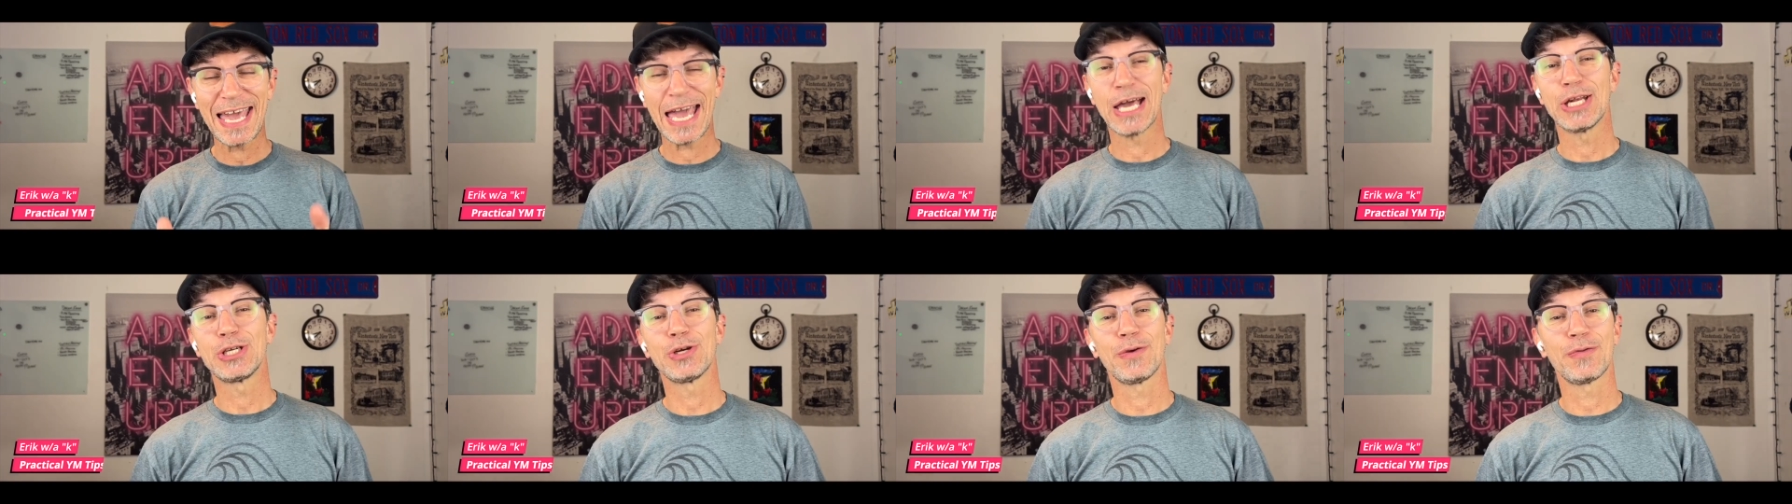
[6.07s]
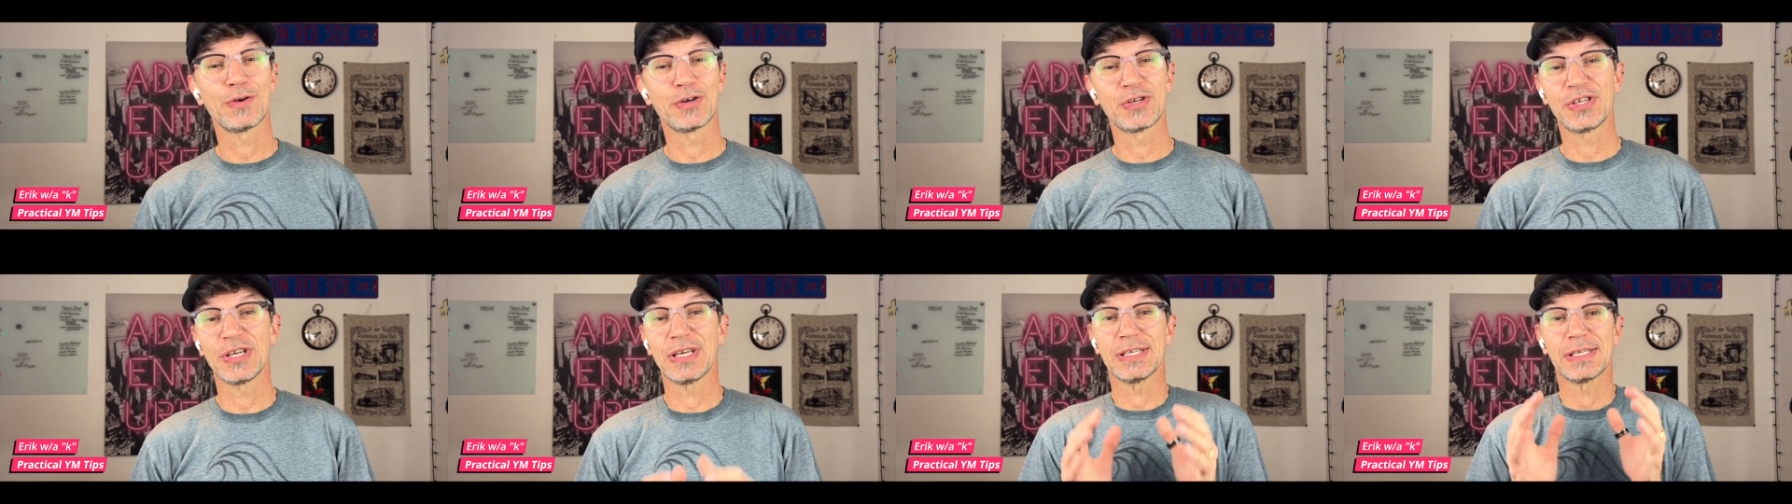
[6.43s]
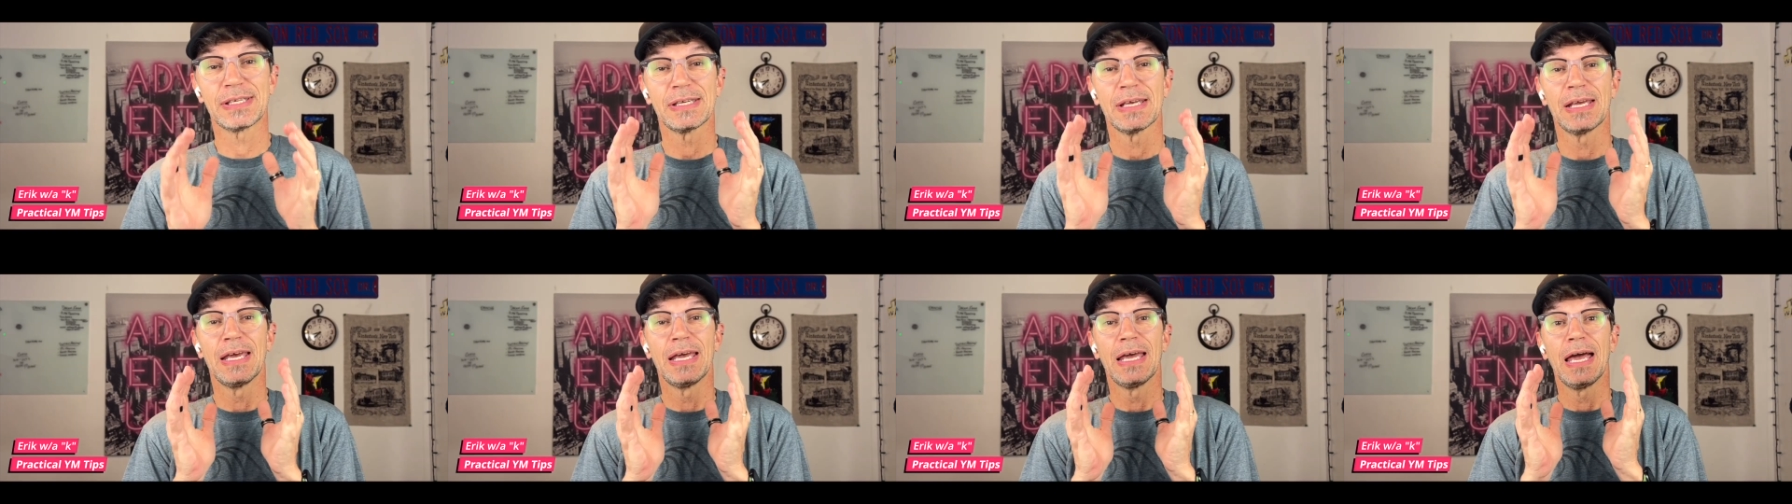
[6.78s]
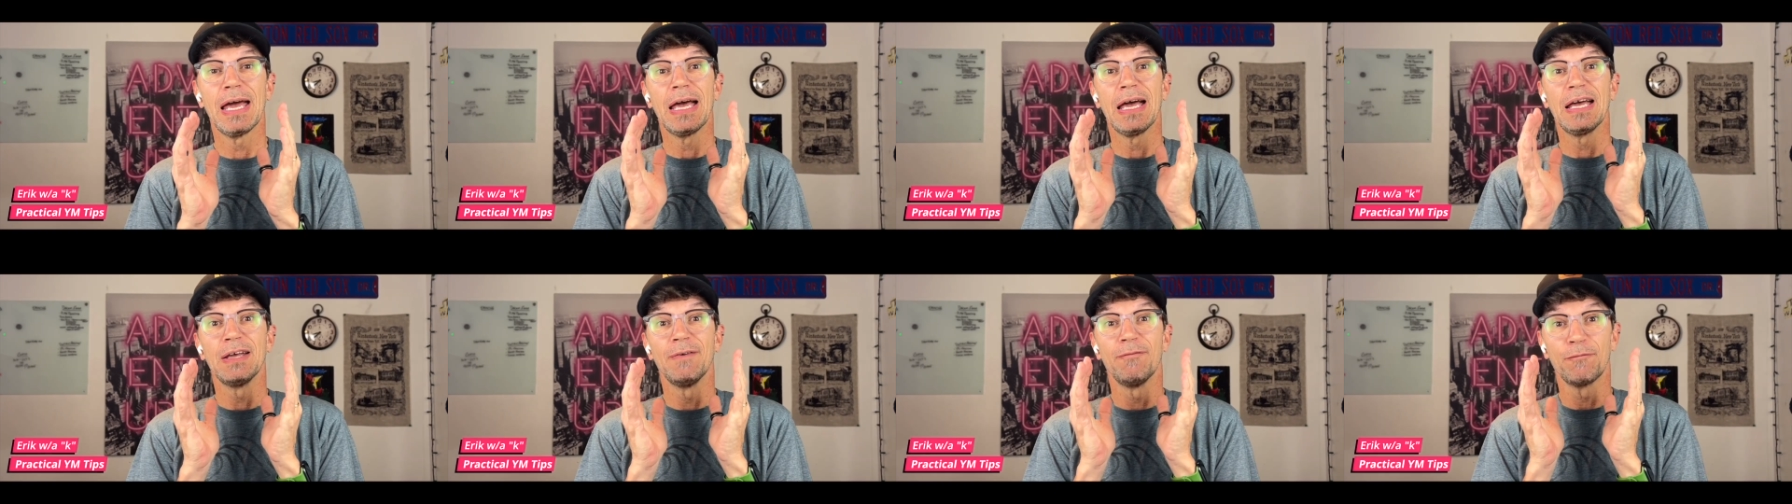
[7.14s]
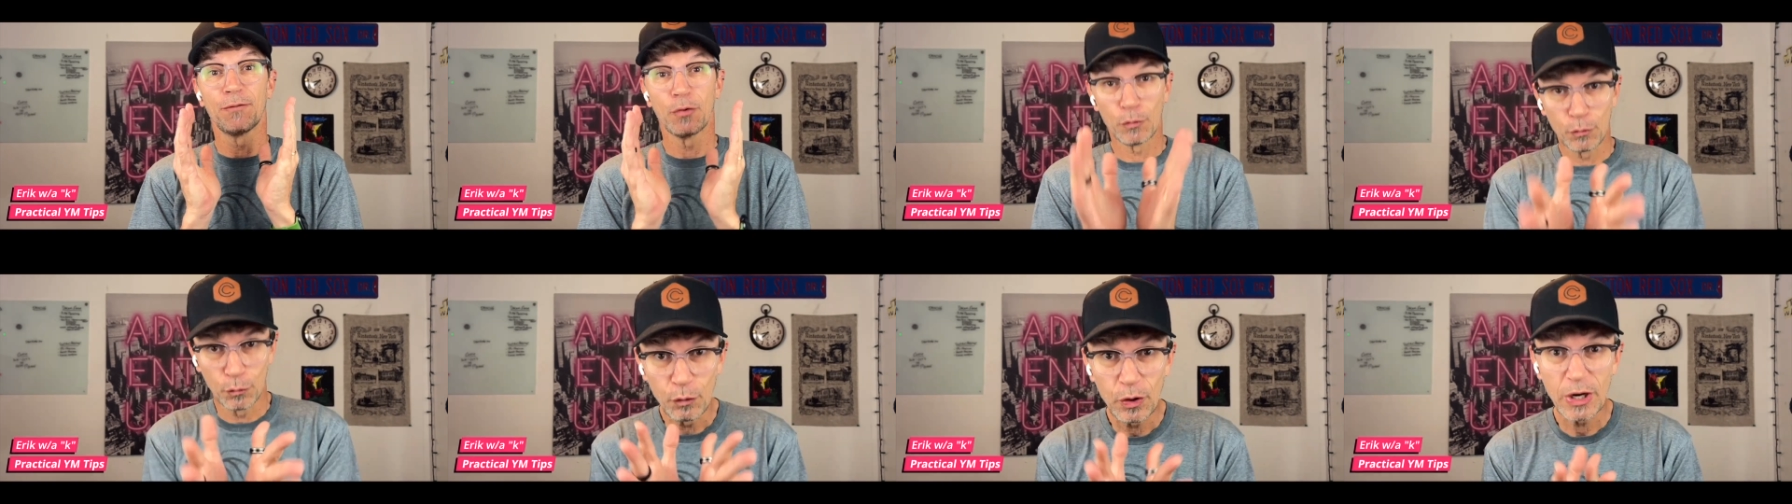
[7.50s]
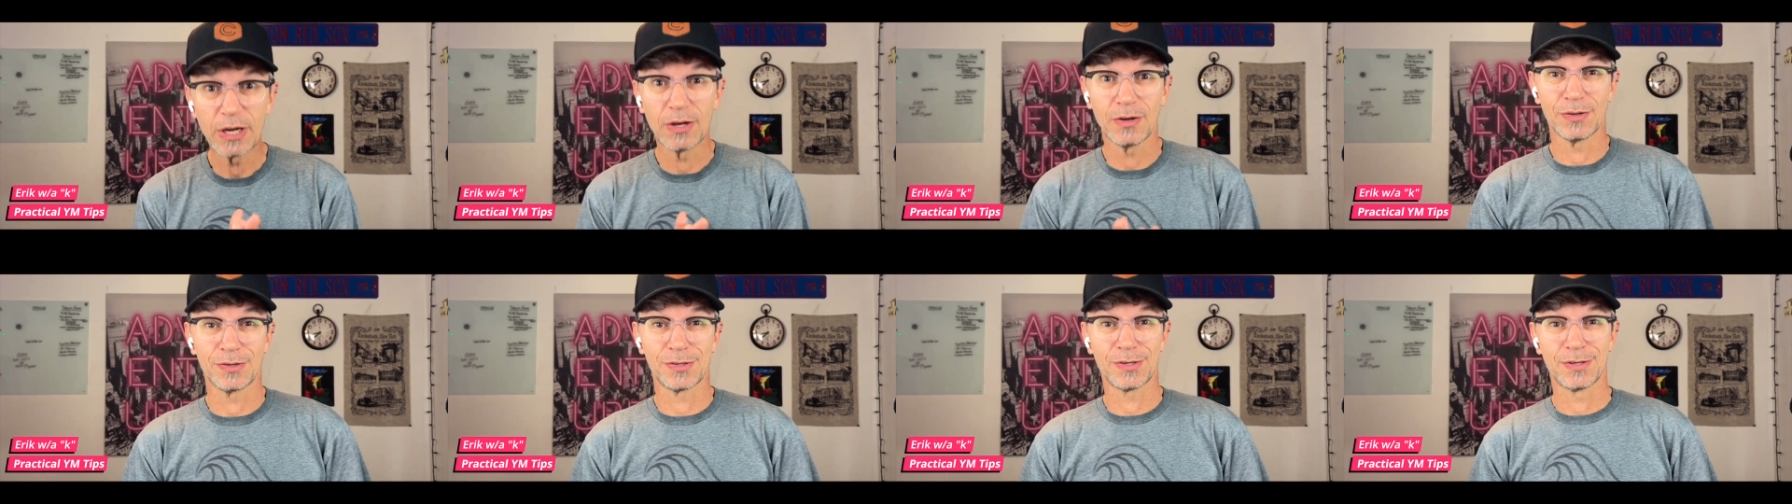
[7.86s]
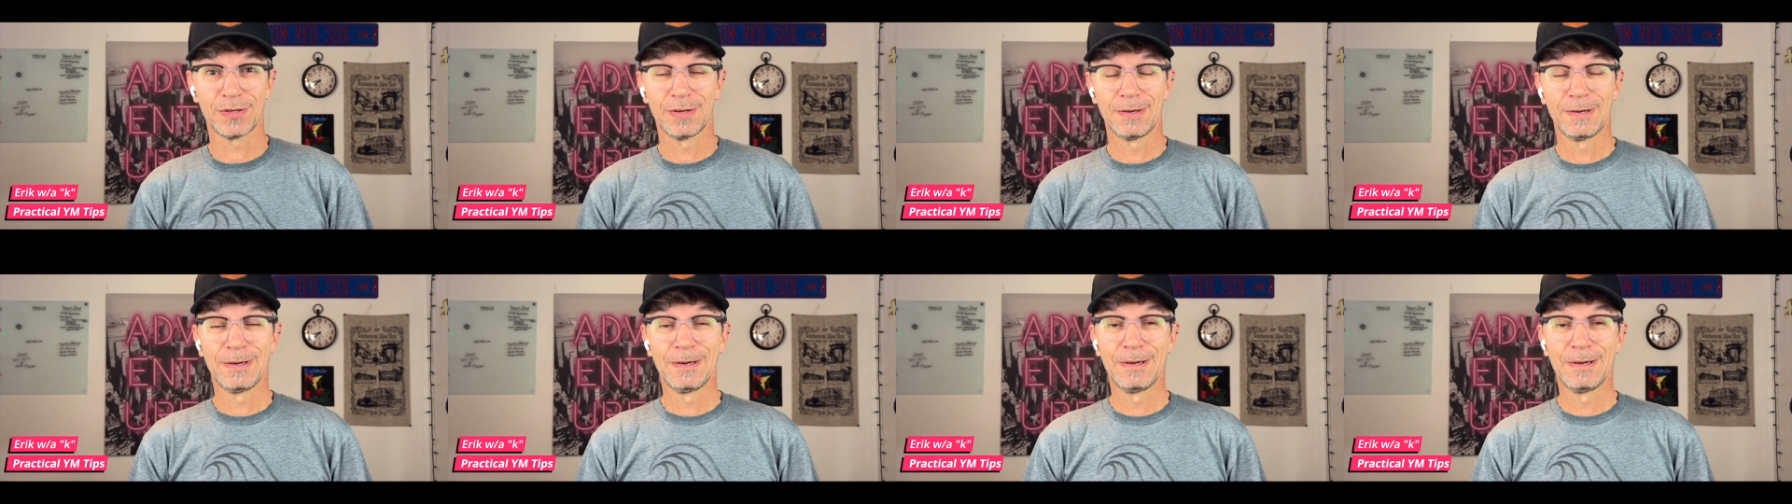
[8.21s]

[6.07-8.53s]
edge of their seats. For reals.